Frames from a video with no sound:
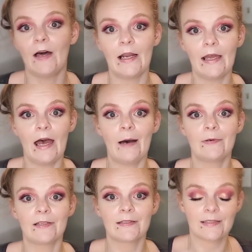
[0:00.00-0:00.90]
ain't
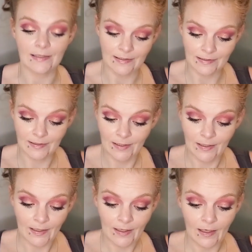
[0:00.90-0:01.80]
happening, sis.
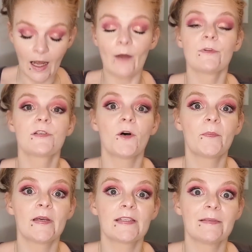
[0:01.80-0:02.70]
I was so
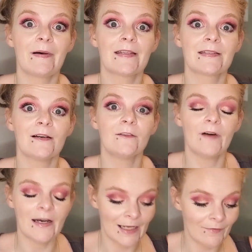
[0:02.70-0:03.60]
pissed at myself.
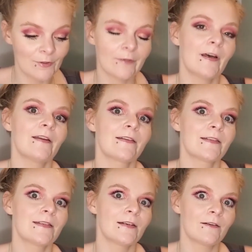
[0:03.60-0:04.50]
I never took that into
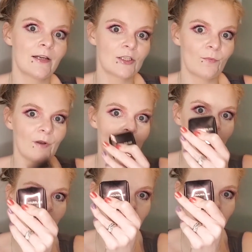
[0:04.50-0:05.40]
consideration when I
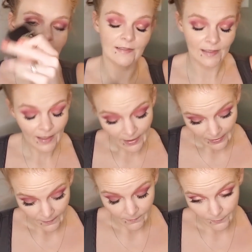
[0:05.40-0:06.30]
bought this.
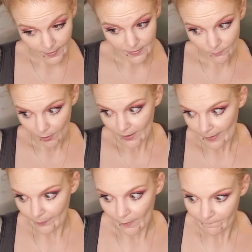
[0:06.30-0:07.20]
And the reason why I
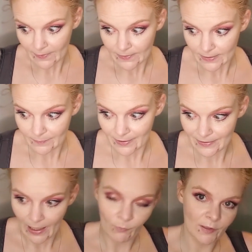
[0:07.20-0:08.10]
bought this is because
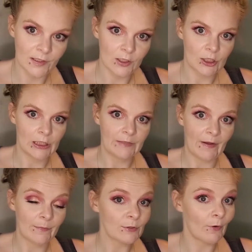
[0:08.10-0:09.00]
I wasn't sure if I
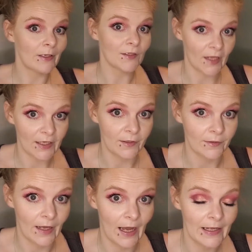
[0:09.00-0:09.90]
was going to like it or
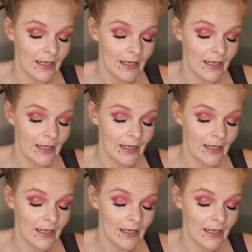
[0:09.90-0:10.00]
not.